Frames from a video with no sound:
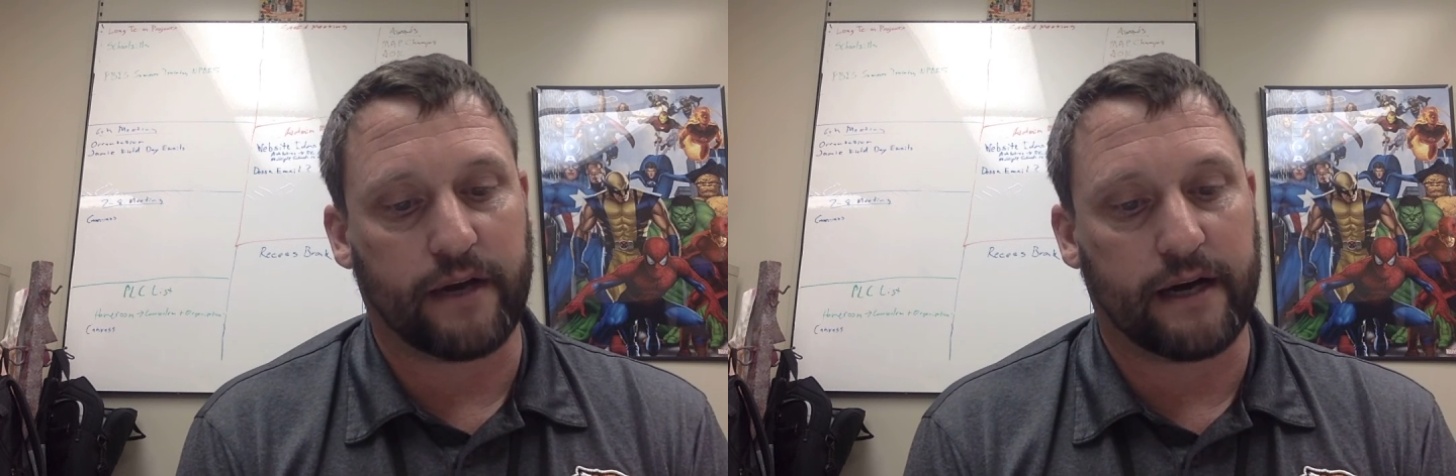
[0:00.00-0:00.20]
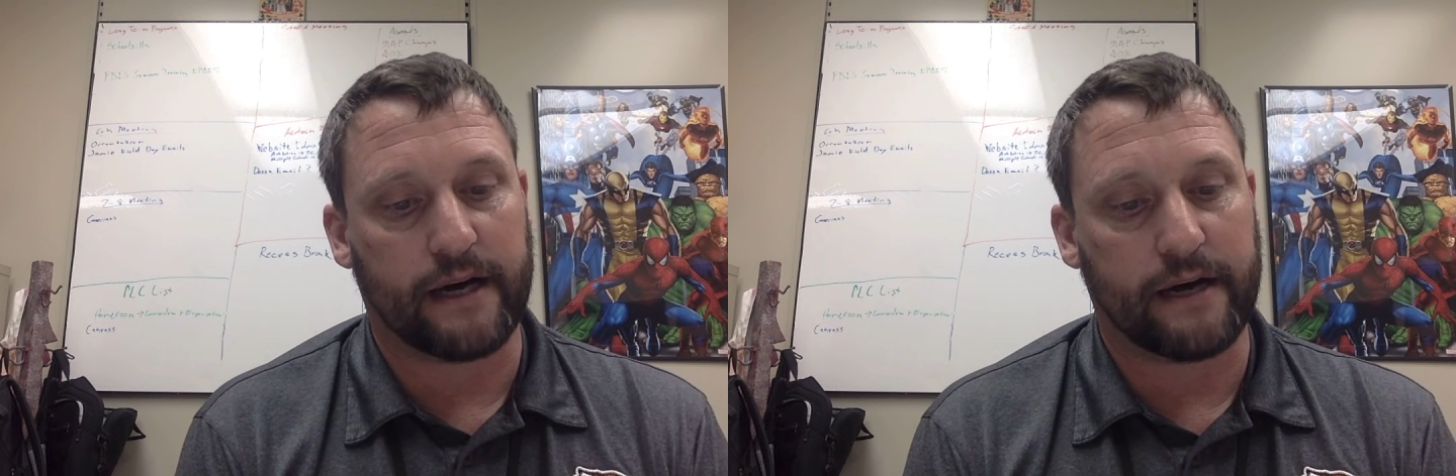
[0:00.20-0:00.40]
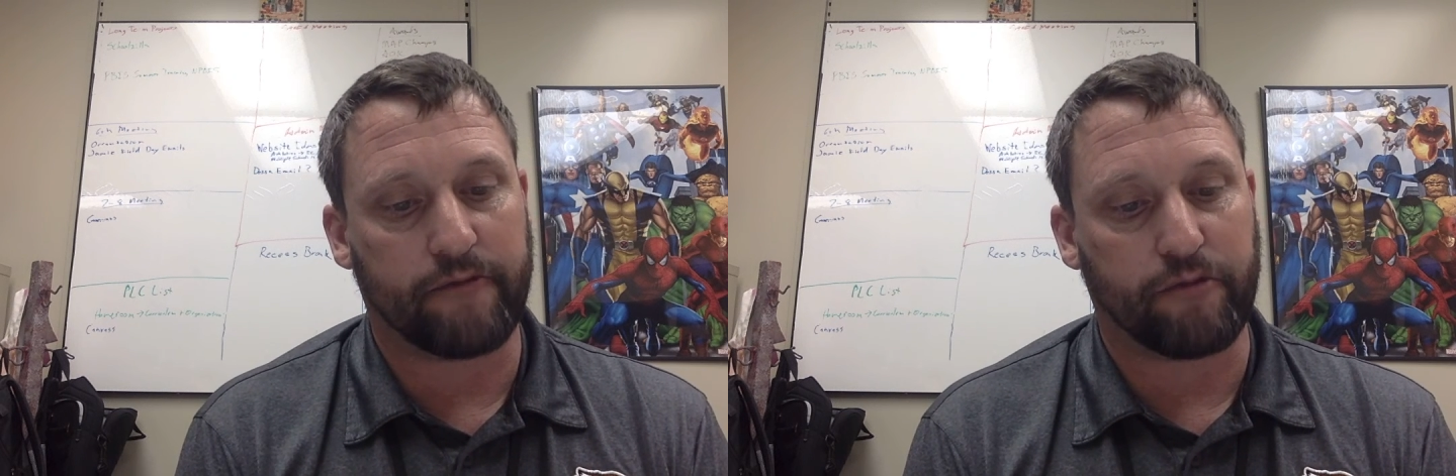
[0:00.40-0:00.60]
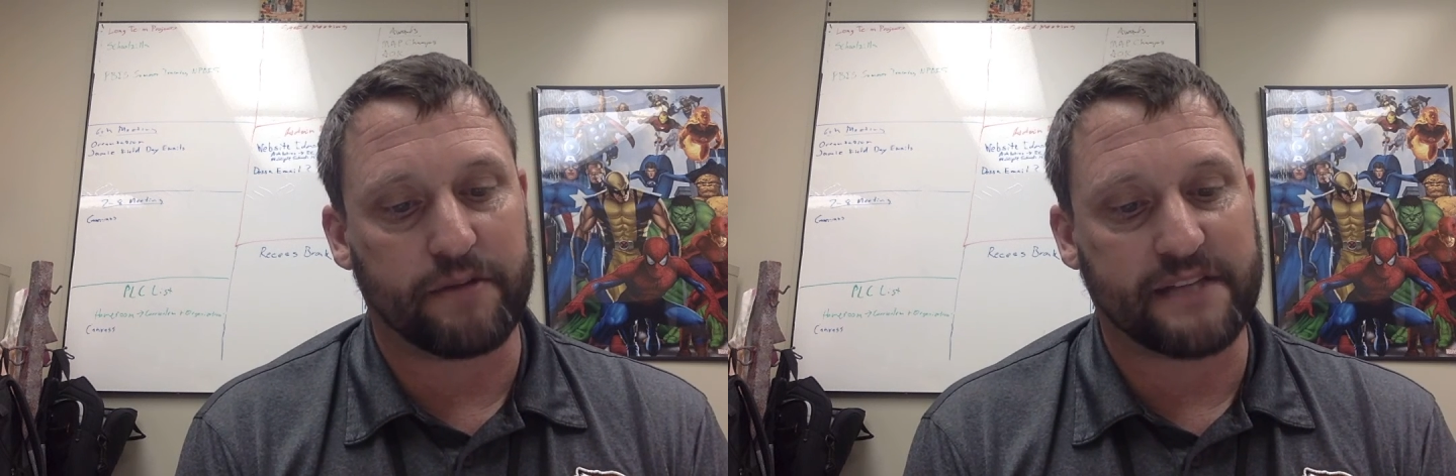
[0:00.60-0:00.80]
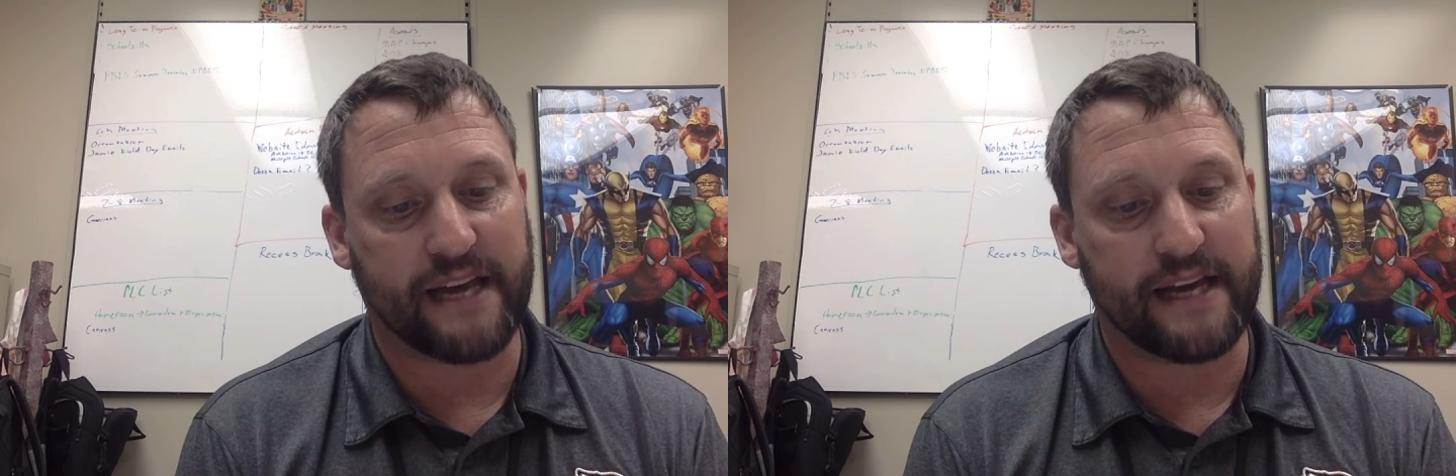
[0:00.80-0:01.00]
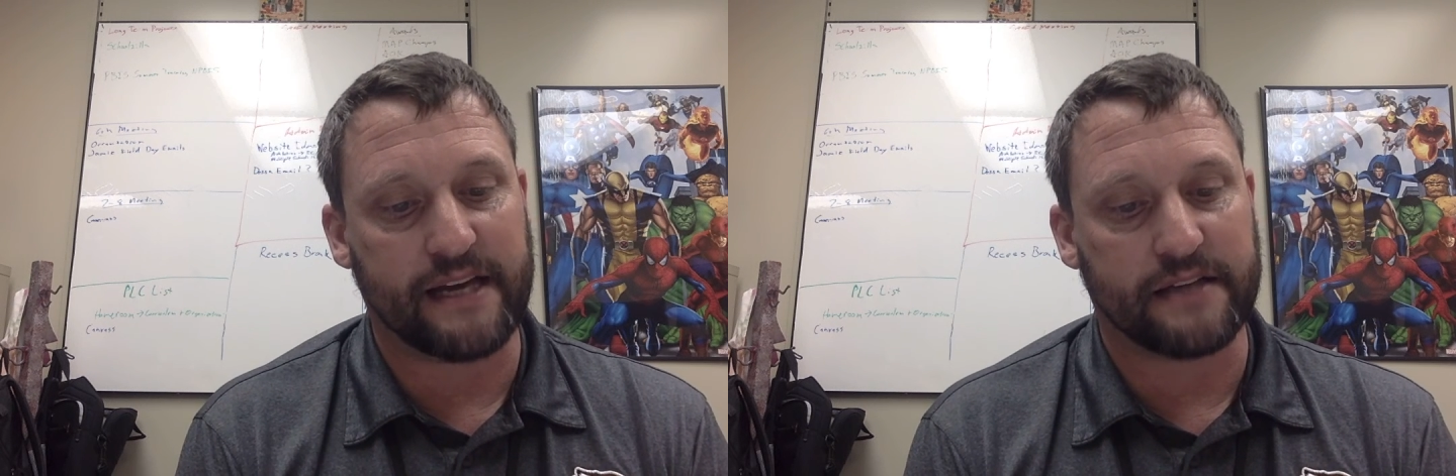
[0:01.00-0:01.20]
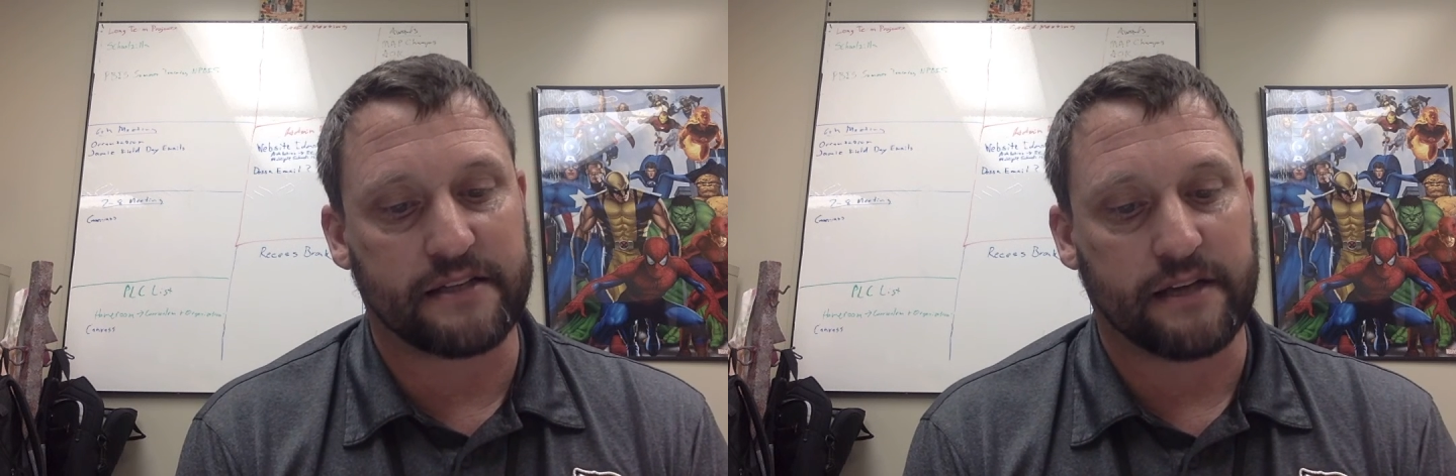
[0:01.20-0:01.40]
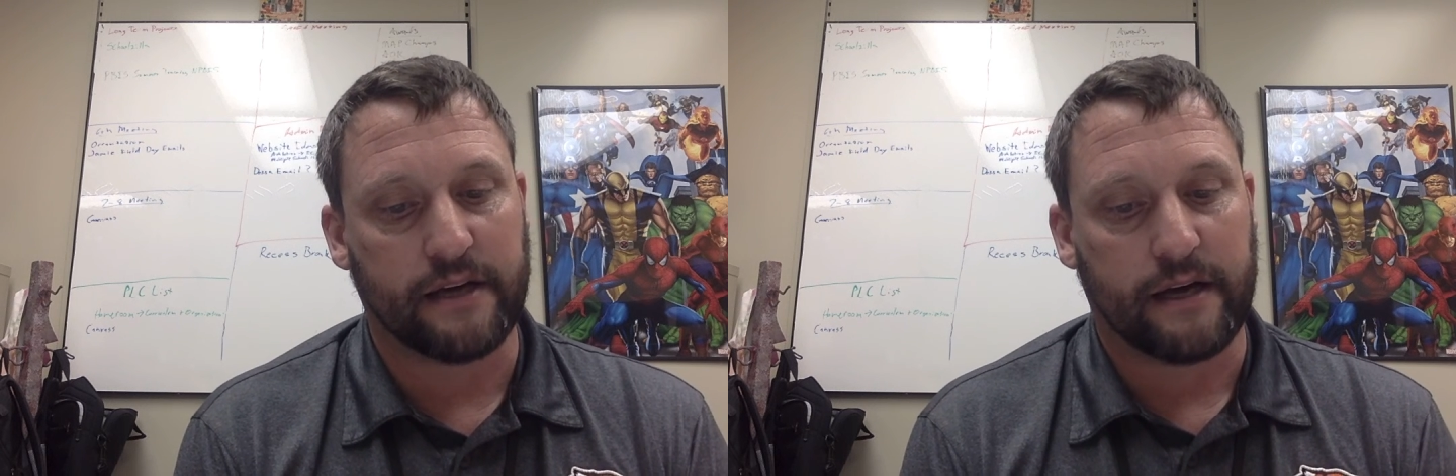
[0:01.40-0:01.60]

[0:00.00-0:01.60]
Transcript: Um, from Miss Haynes